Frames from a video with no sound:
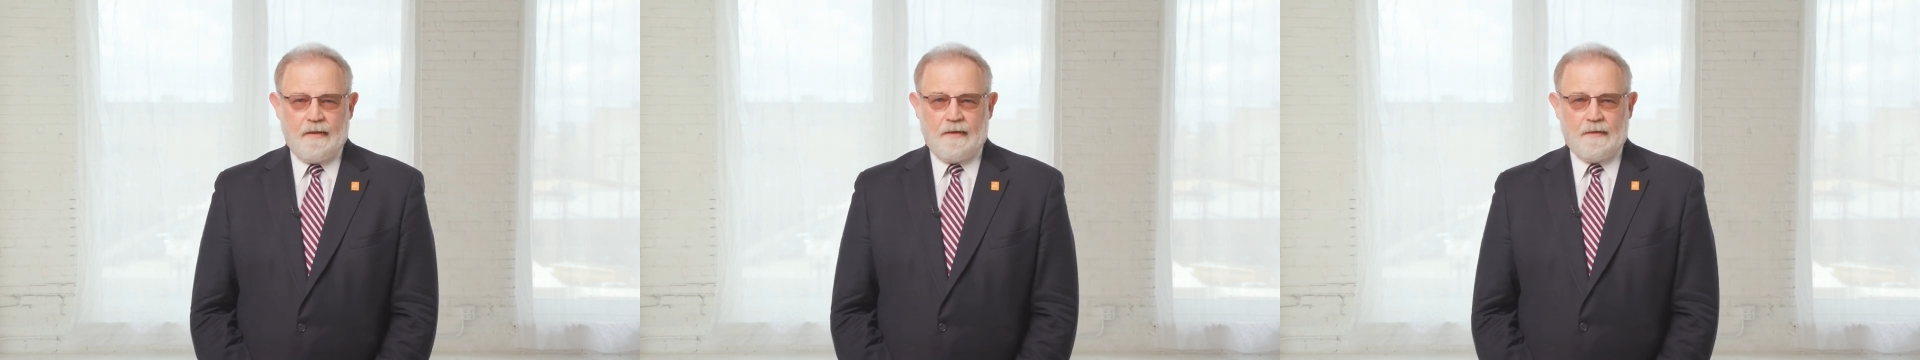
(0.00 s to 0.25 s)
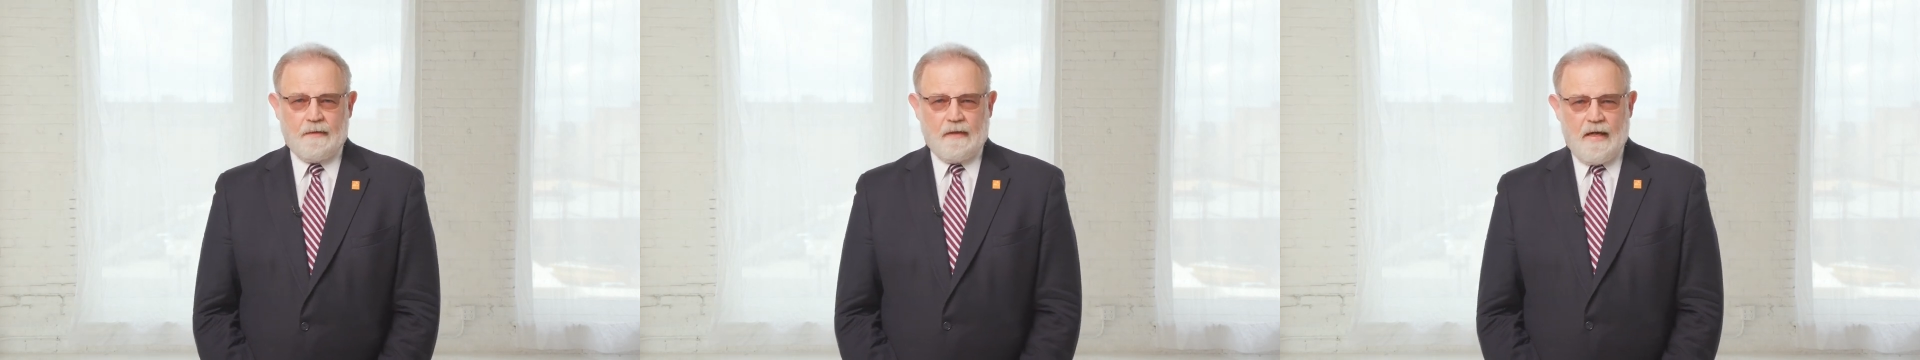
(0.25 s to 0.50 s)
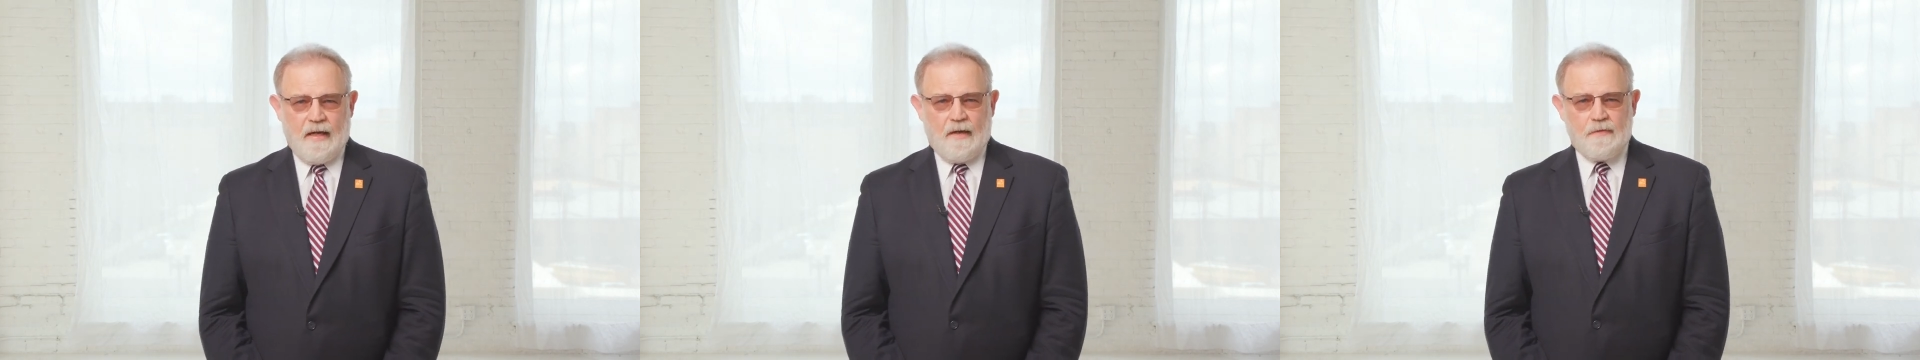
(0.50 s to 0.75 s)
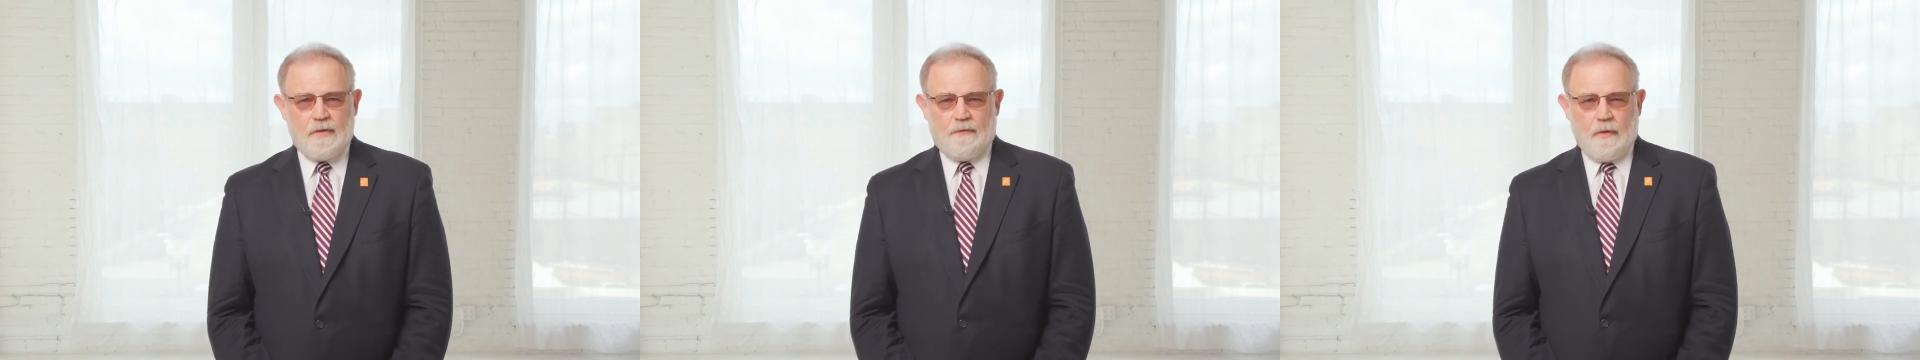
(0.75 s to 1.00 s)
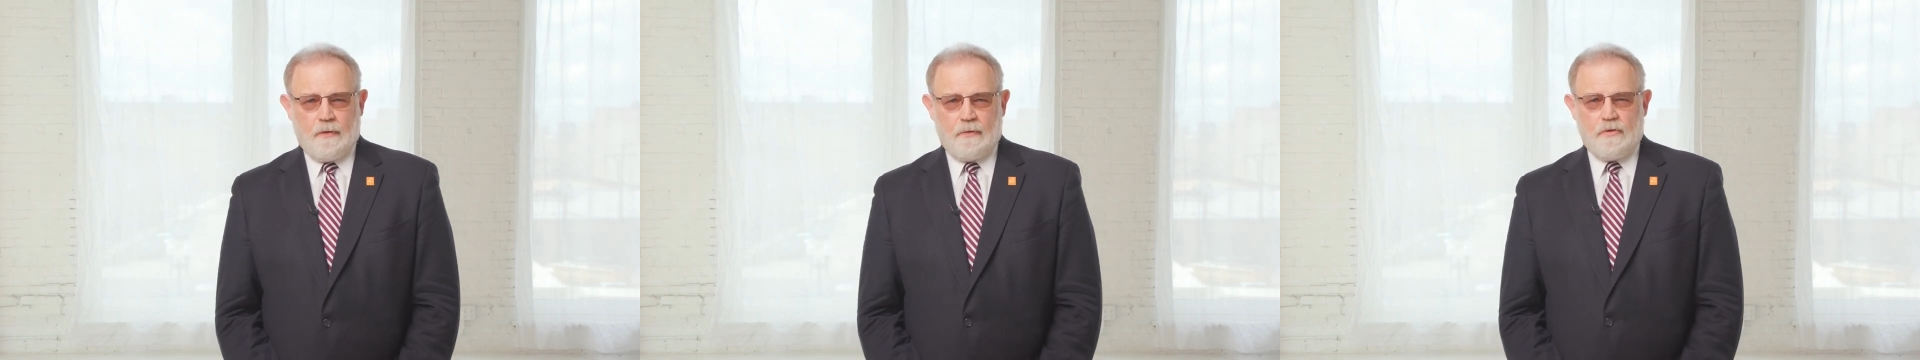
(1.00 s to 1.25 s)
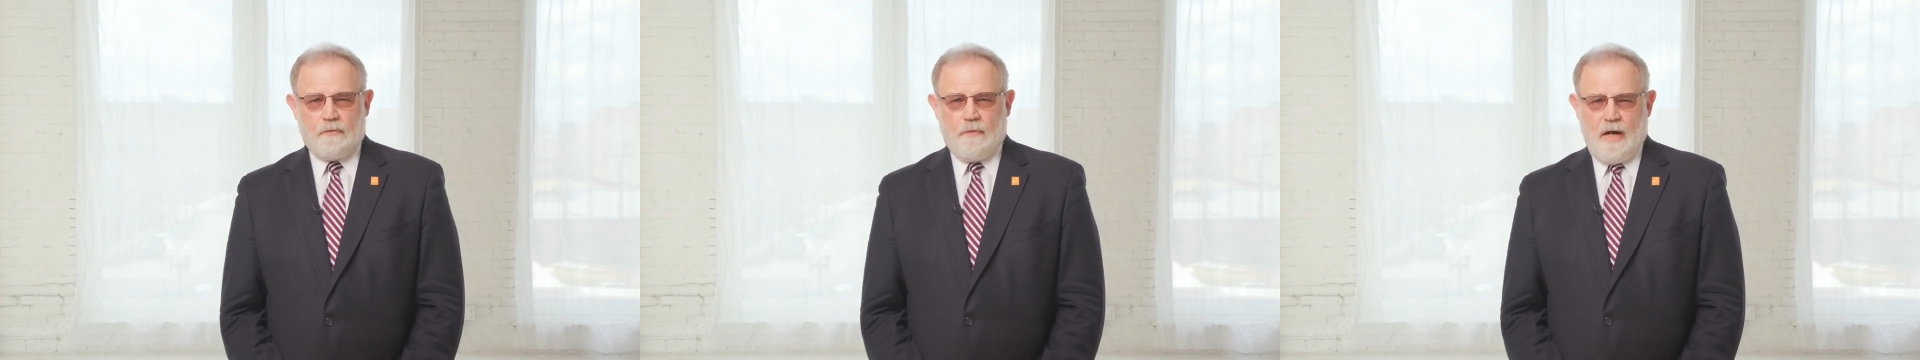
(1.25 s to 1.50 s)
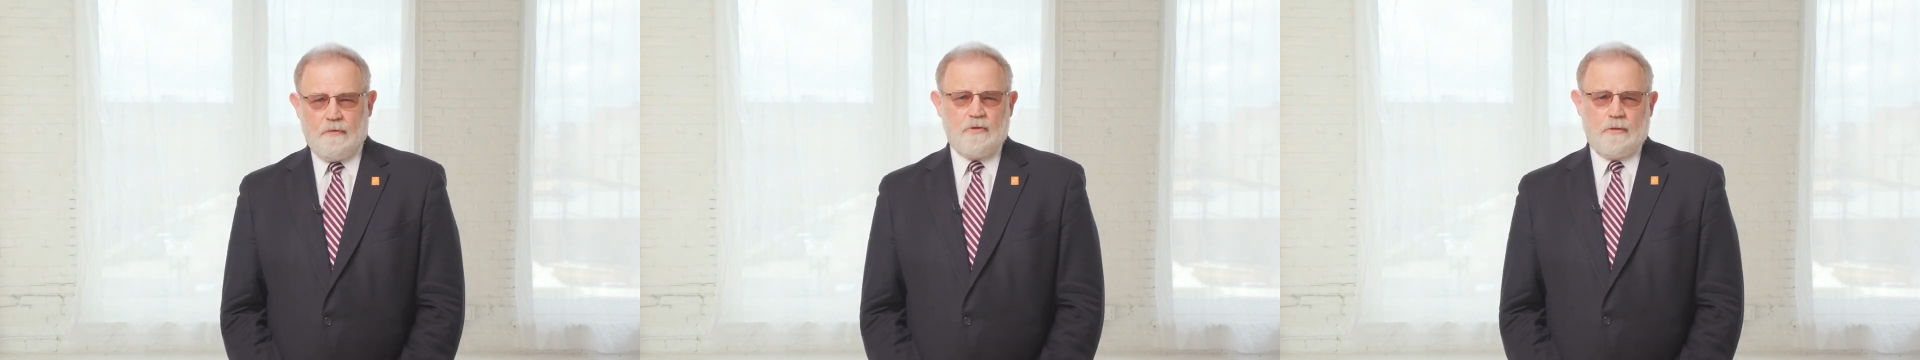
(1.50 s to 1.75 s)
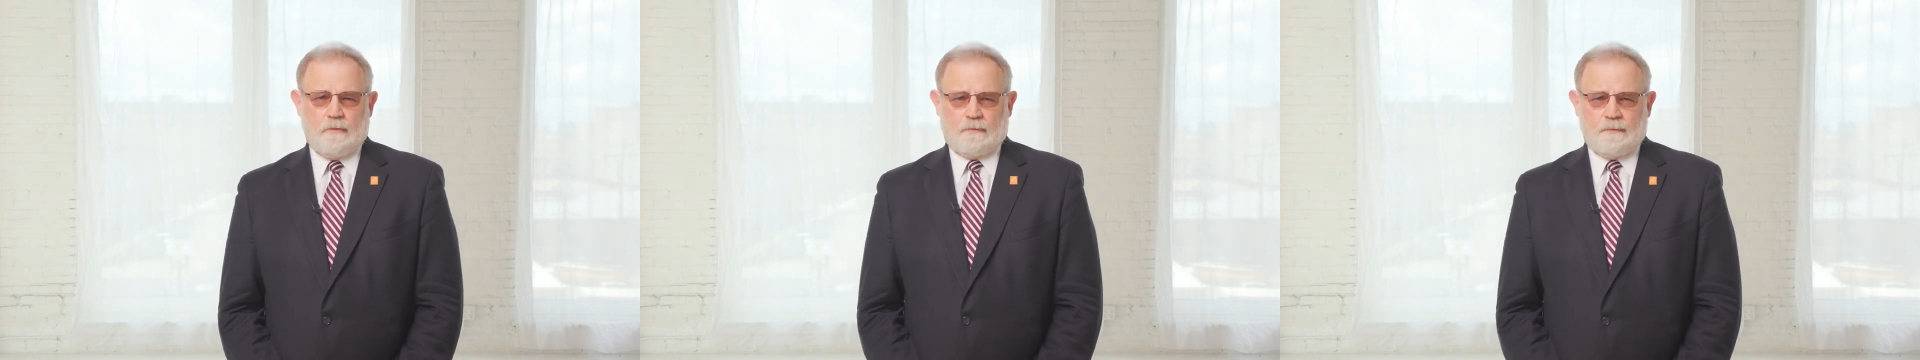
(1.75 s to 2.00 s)
in the lives of those
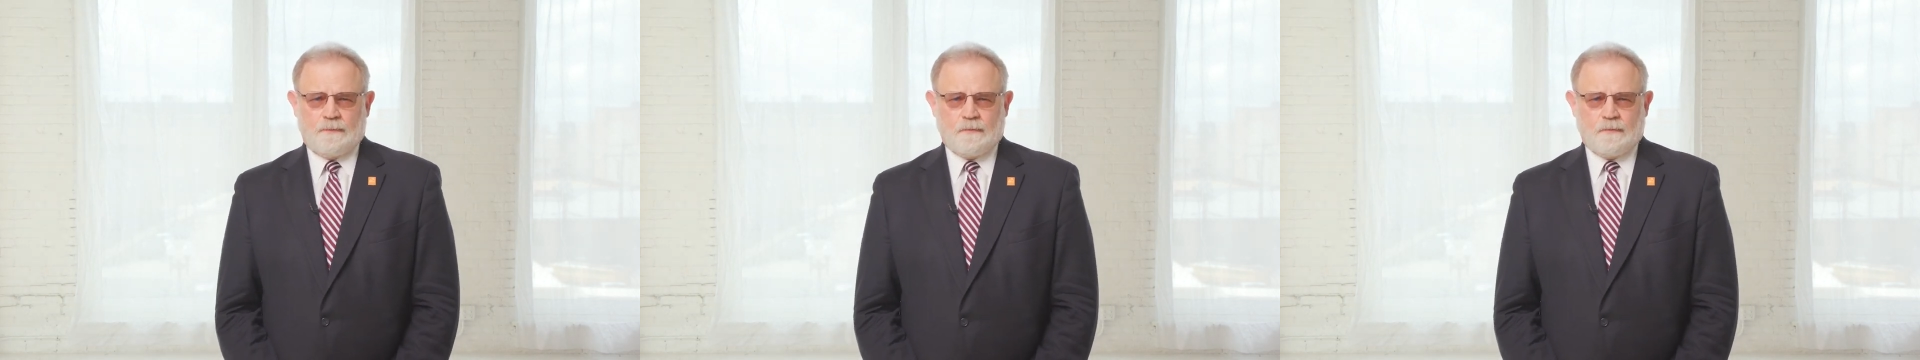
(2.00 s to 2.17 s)
around you?